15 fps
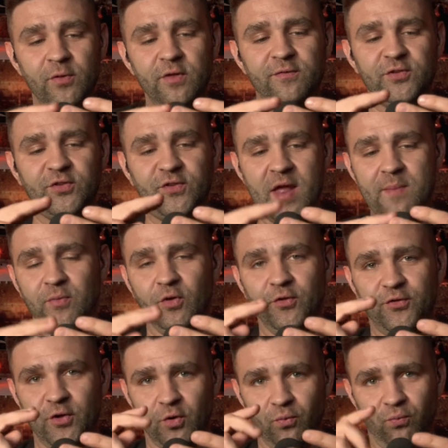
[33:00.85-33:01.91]
of
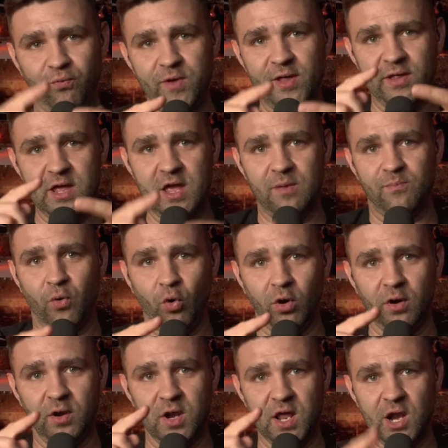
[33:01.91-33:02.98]
staples that are really
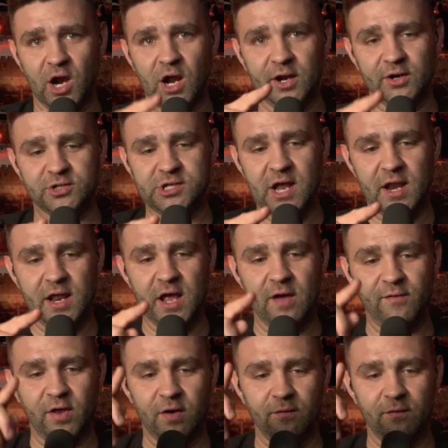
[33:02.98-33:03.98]
important in our understanding of it.